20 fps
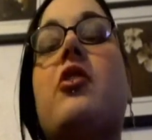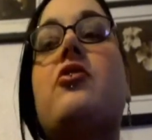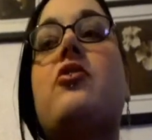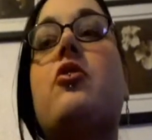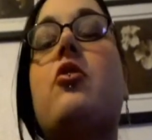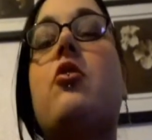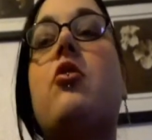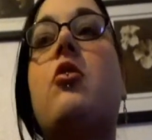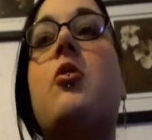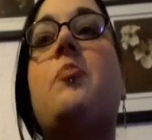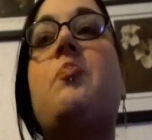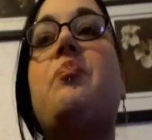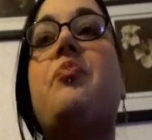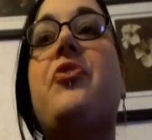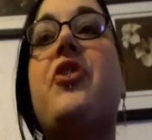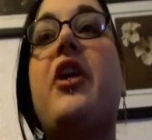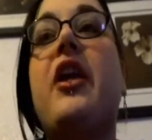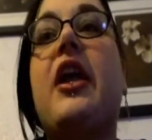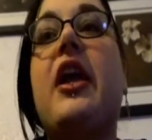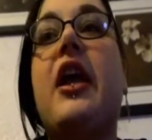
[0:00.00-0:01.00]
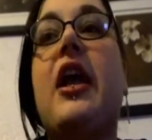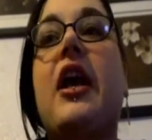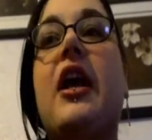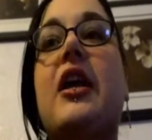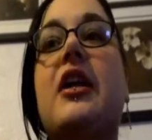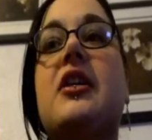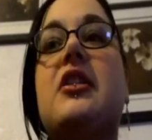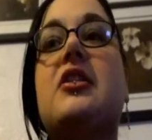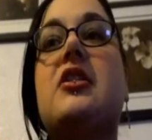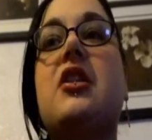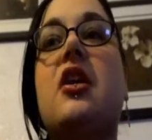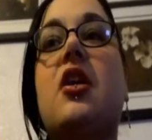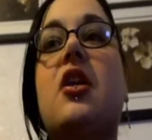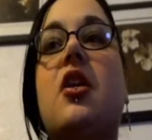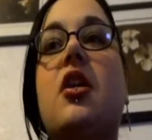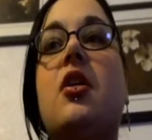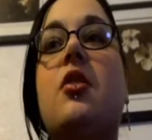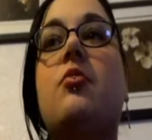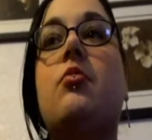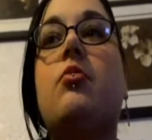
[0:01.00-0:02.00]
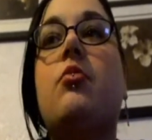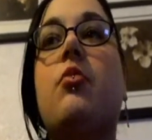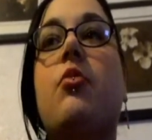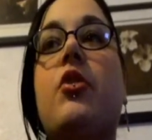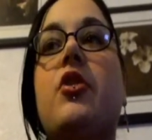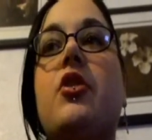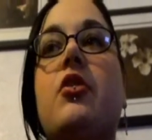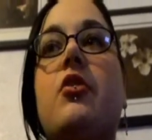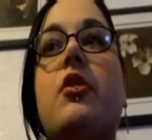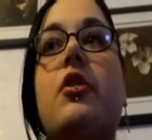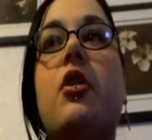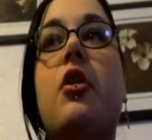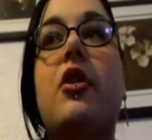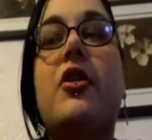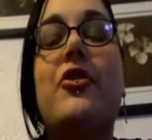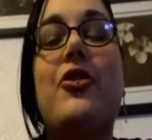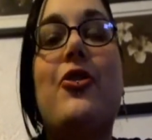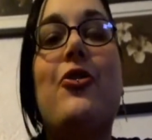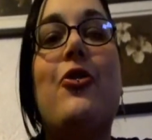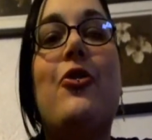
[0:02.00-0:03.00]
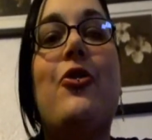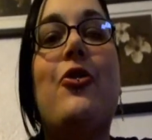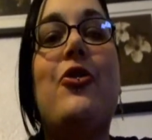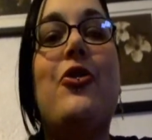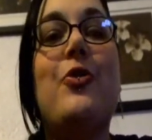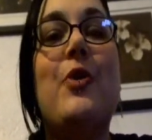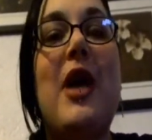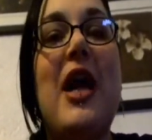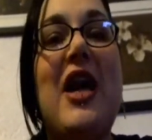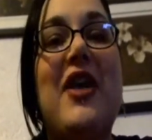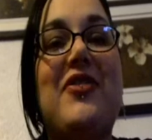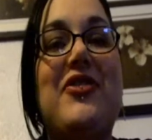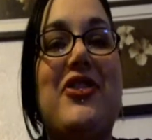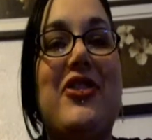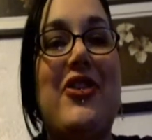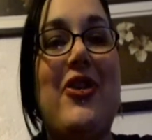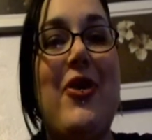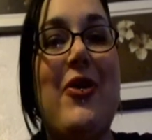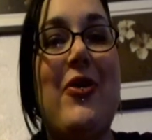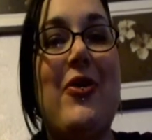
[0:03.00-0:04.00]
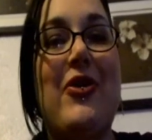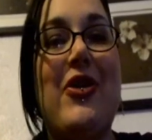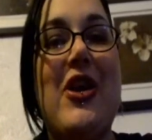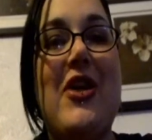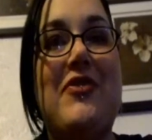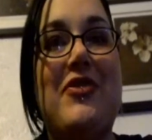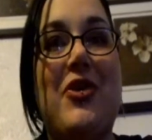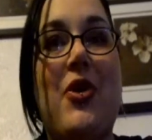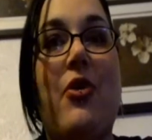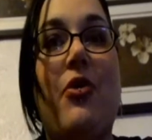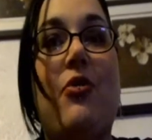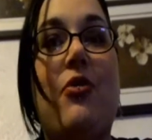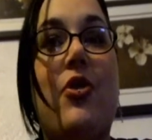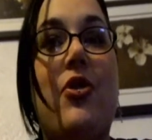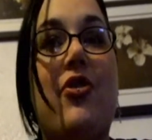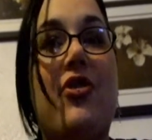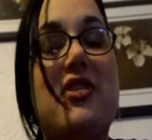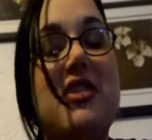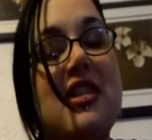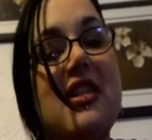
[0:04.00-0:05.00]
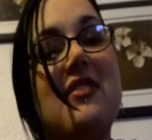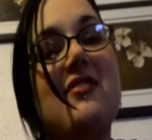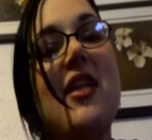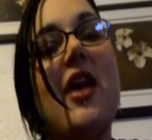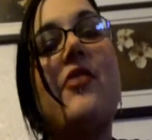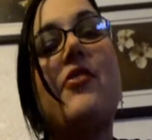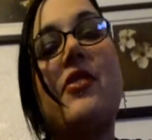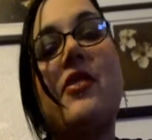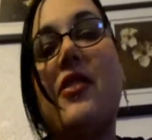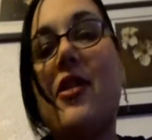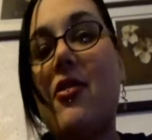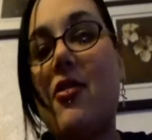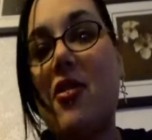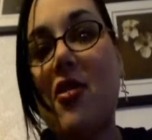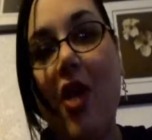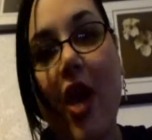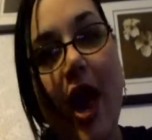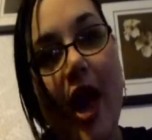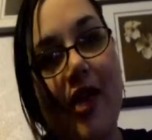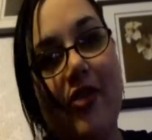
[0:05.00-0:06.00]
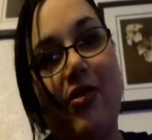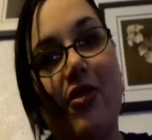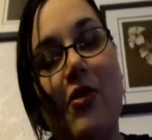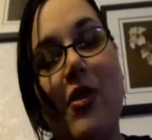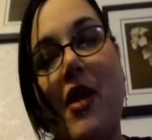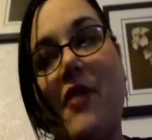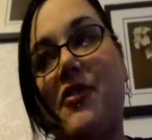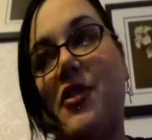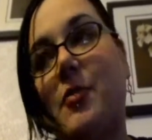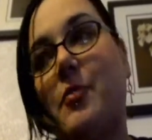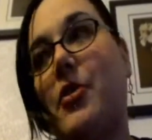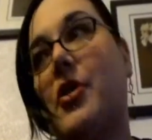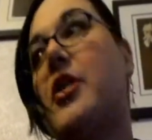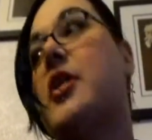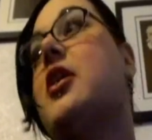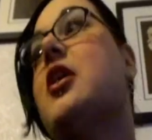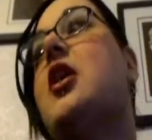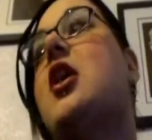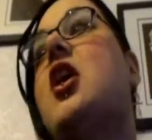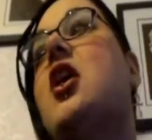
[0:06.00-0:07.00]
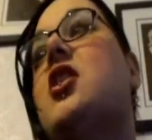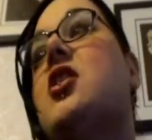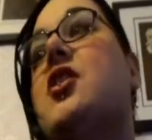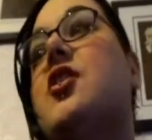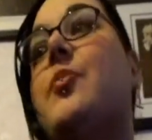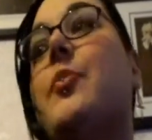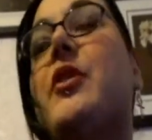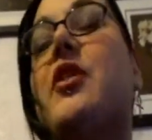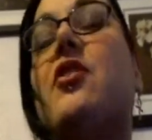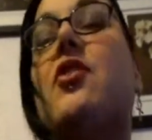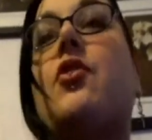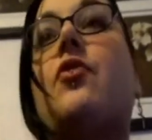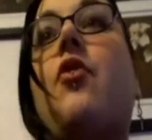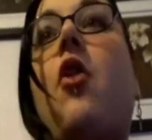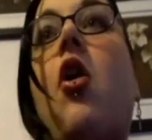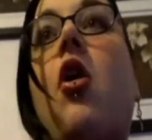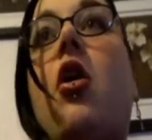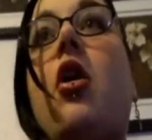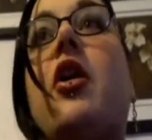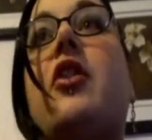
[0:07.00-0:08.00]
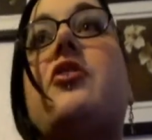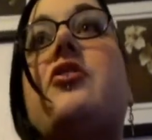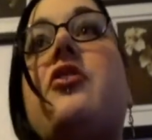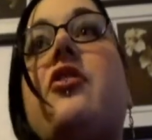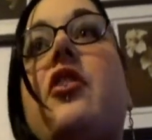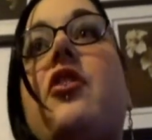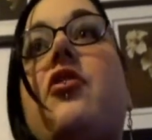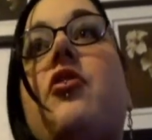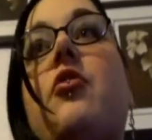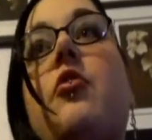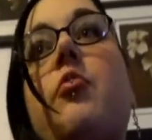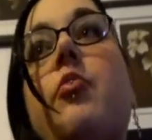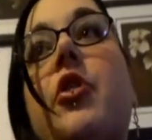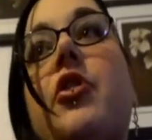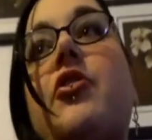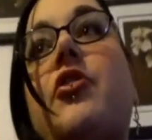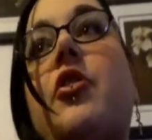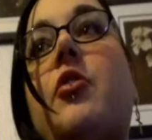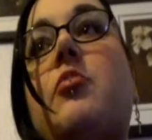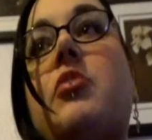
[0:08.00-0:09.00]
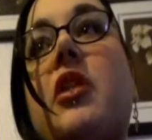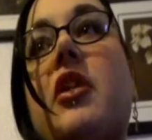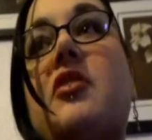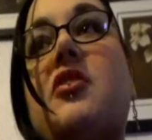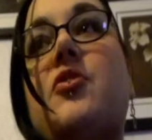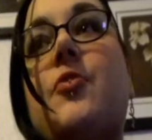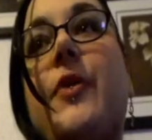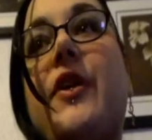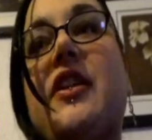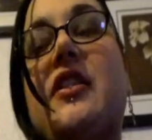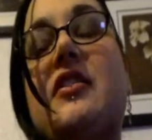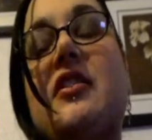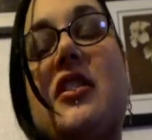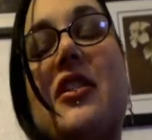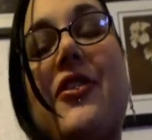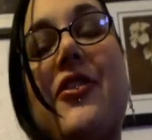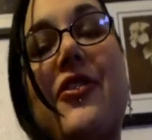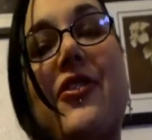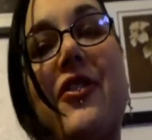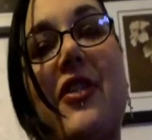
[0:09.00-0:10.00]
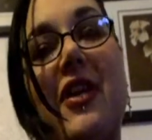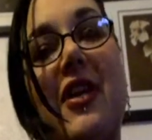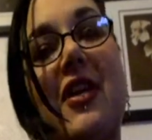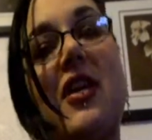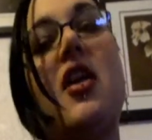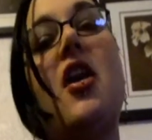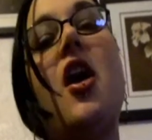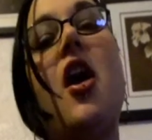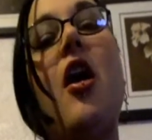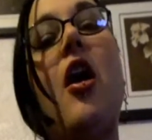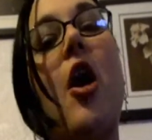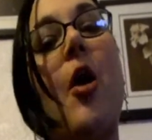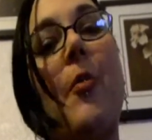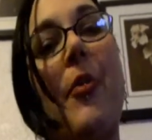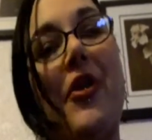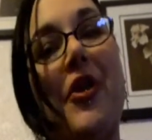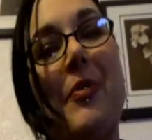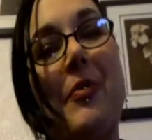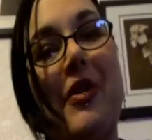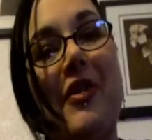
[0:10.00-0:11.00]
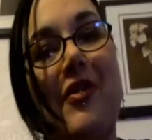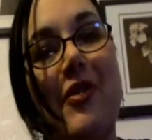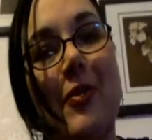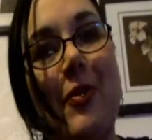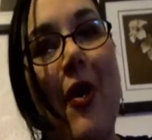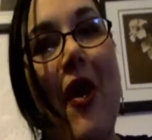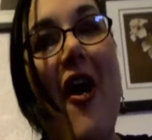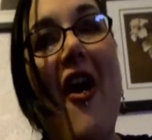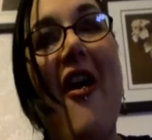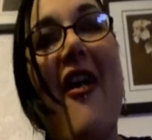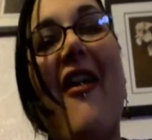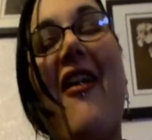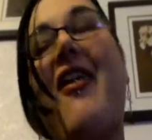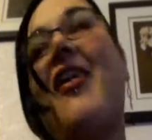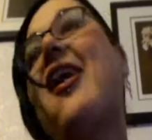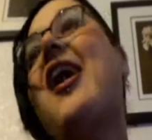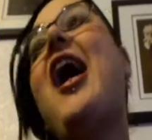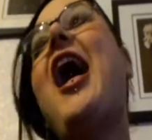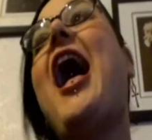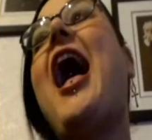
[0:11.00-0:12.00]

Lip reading: art school. And when you go to art school, you have to go through critiques every single class. You have to put this piece of art that you put your blood, sweat, and tears in up on a piece of wall,